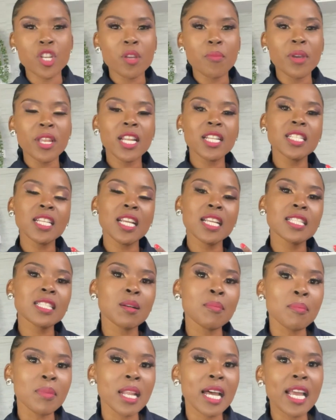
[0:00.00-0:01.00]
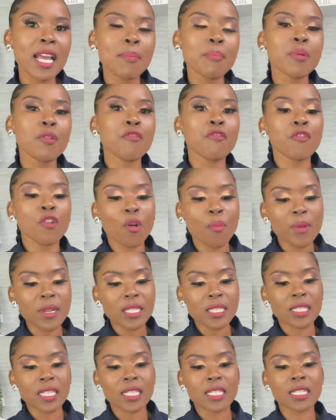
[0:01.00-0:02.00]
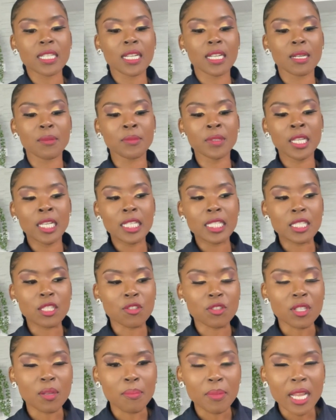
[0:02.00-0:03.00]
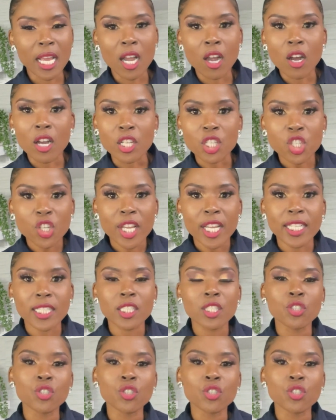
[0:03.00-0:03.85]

you're managing a supplier performance and supplier contracts,